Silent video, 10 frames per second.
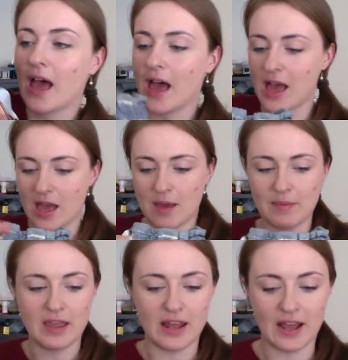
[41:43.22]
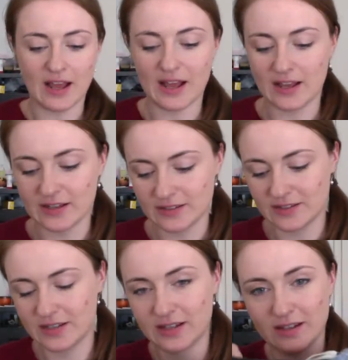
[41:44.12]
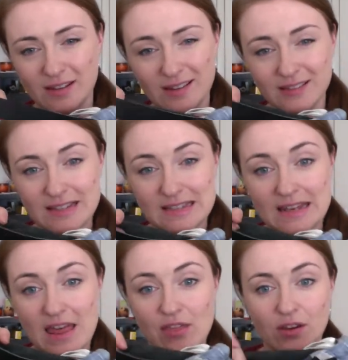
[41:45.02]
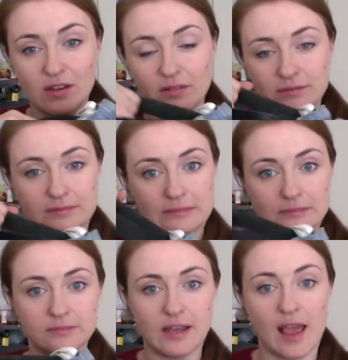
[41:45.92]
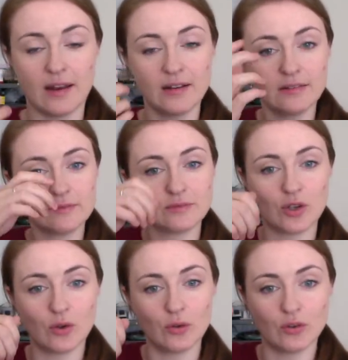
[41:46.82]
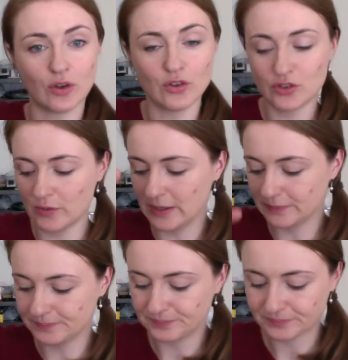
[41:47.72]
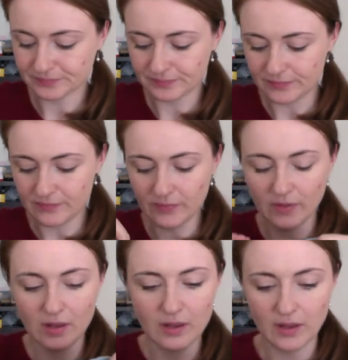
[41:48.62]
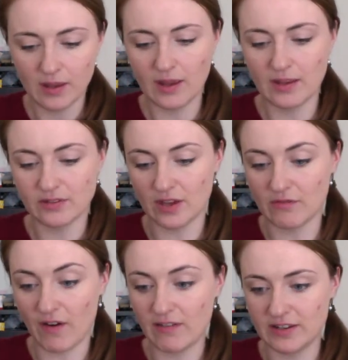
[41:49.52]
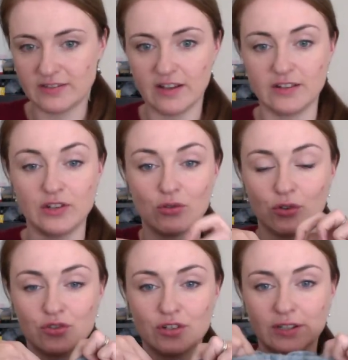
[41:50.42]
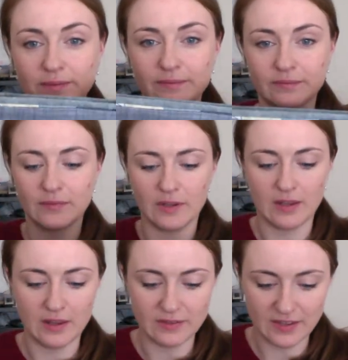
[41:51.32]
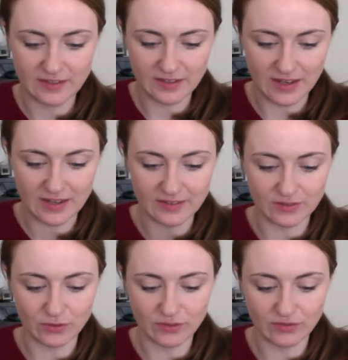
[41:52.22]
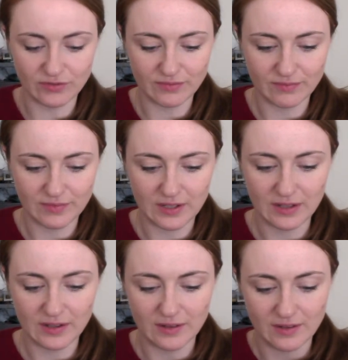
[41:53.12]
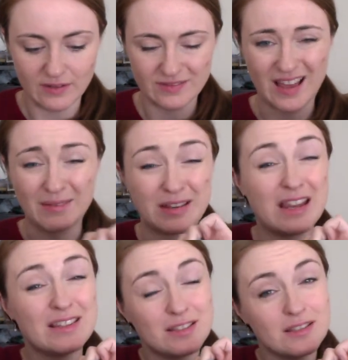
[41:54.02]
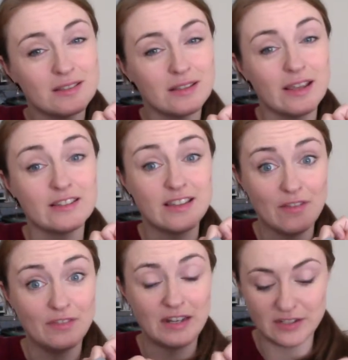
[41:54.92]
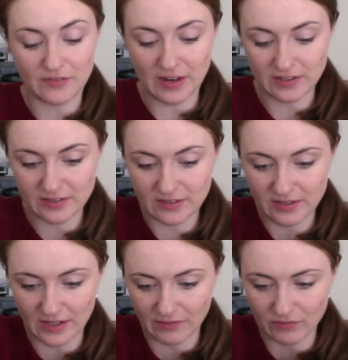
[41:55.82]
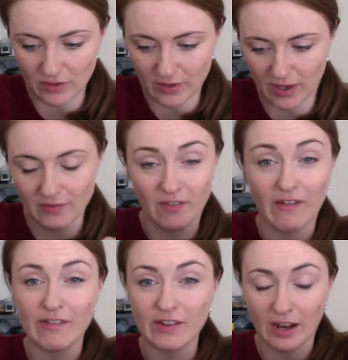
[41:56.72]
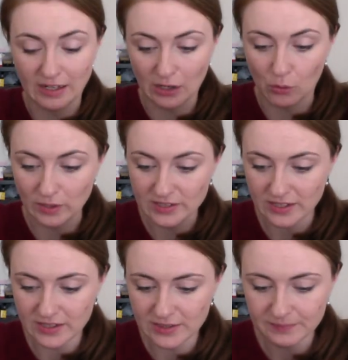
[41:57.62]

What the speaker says: It has this leather handle to hold onto it. It's a very sturdy drawstring. This is sort of, it's definitely interfaced, if not very lightly quilted.